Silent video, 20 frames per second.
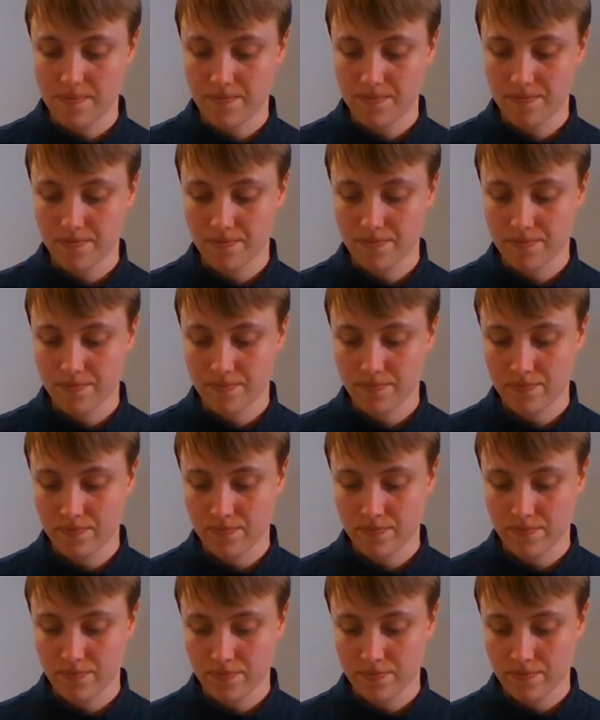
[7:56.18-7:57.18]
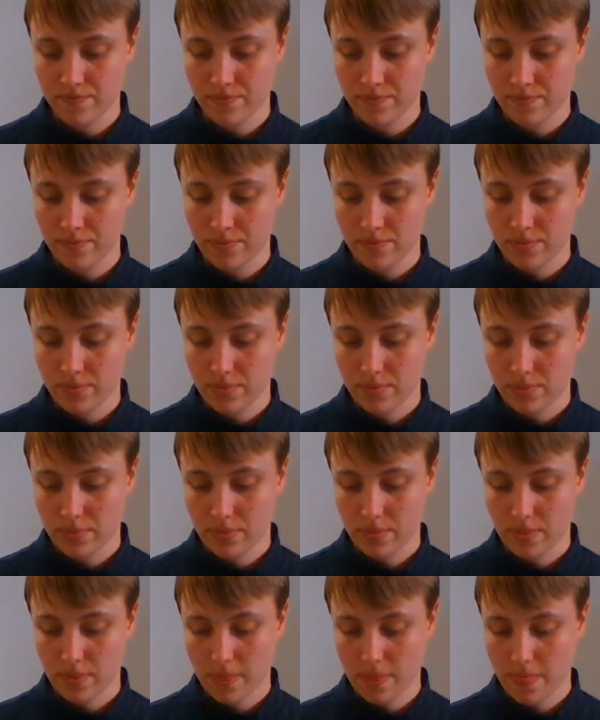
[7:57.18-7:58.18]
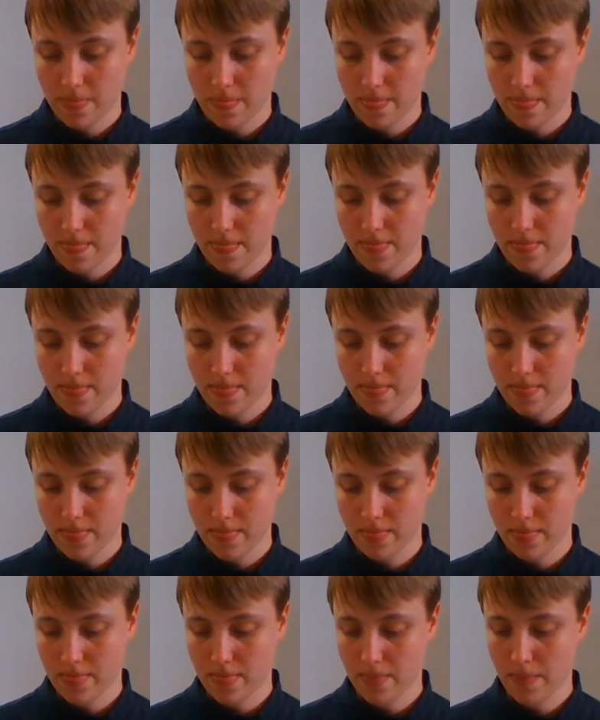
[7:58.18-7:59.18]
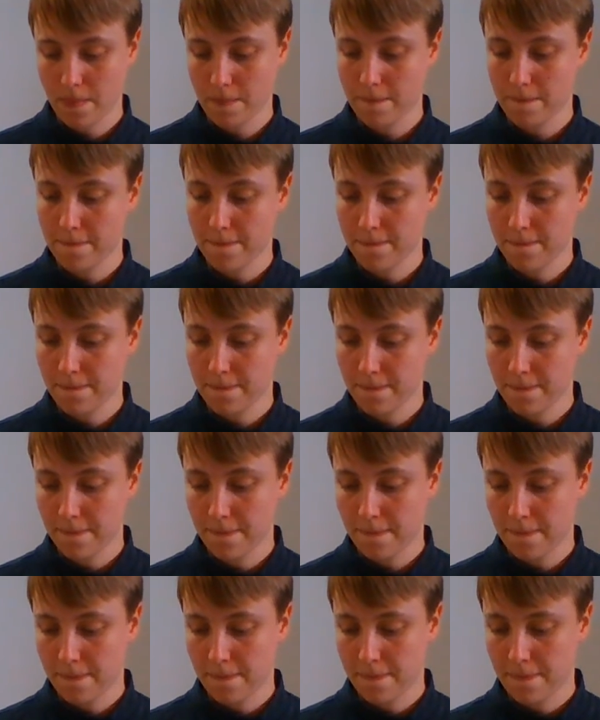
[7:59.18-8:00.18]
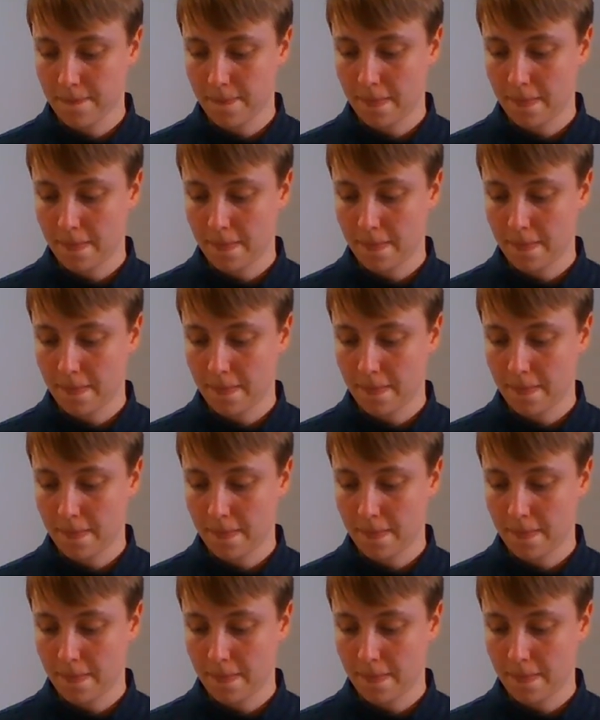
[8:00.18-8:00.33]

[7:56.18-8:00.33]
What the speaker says: No one is speaking in this clip.